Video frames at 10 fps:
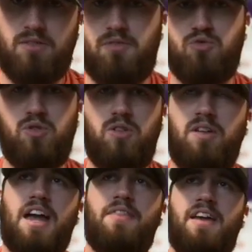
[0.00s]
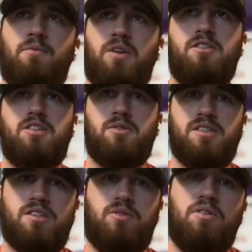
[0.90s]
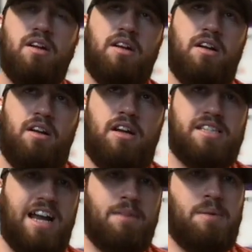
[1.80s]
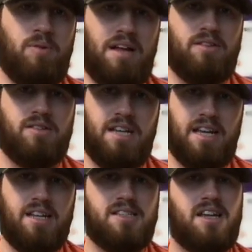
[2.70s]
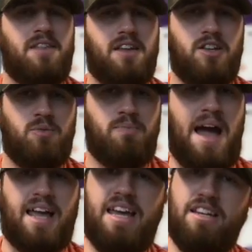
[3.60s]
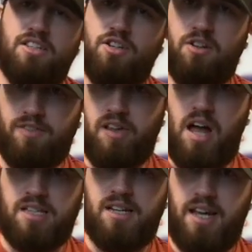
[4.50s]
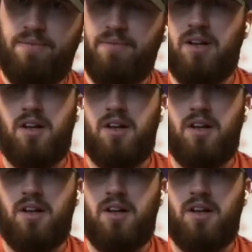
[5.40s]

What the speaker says: rule. And then what you do is you assign people out those tickets and then you back into your velocity.